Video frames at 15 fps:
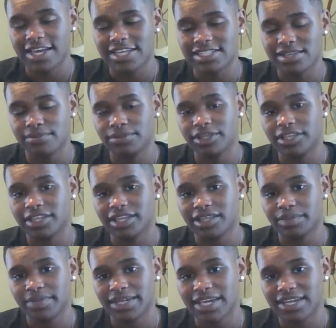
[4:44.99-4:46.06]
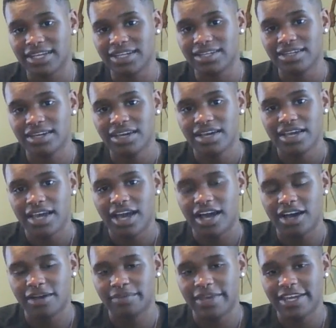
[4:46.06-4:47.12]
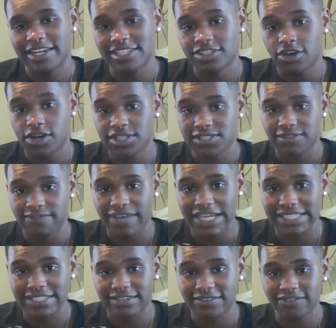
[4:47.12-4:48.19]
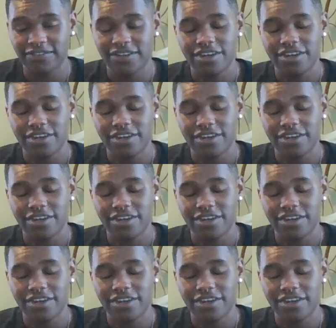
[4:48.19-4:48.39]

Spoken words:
is completely eliminated, and it's cost effective.